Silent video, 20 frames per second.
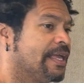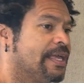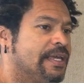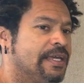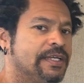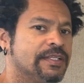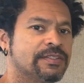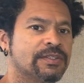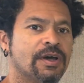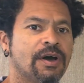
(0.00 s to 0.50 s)

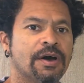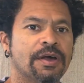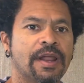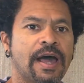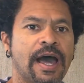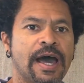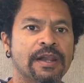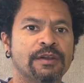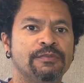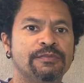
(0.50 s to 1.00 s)
It's called
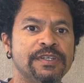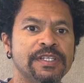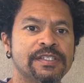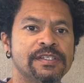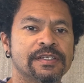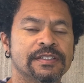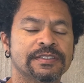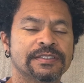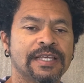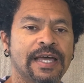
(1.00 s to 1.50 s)

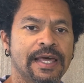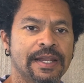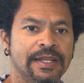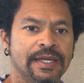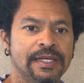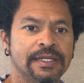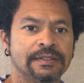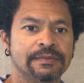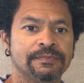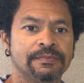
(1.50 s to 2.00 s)
Anuvitasana.